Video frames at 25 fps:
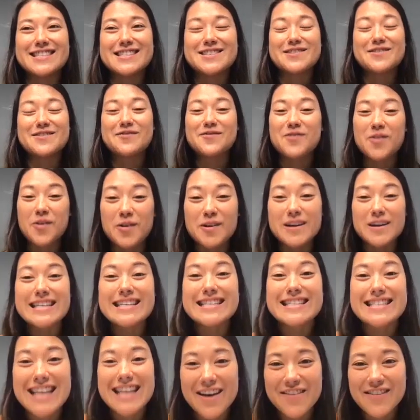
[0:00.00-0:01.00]
is
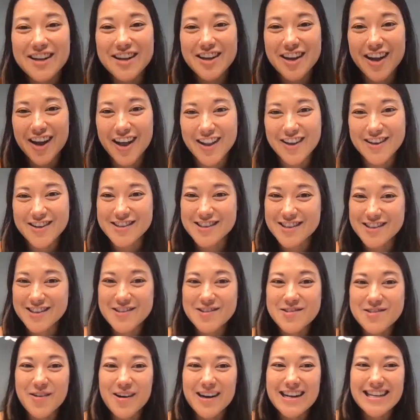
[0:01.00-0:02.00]

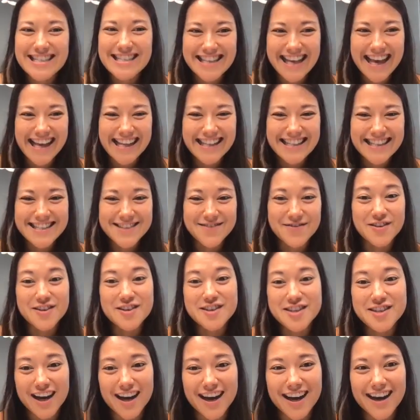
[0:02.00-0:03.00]
$47.20 for
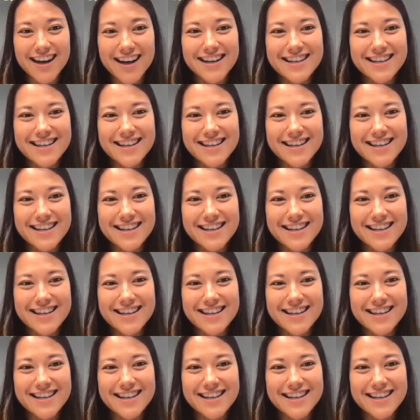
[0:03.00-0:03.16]
dogs.